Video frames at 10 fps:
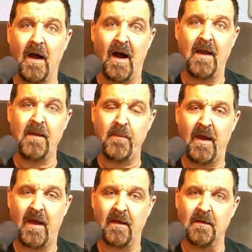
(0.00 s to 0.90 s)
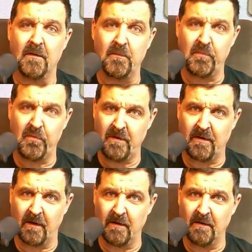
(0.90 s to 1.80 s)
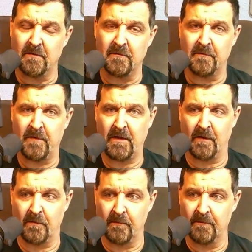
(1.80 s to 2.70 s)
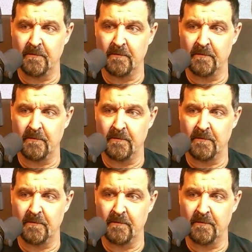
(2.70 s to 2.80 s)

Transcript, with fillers: iPad printing video.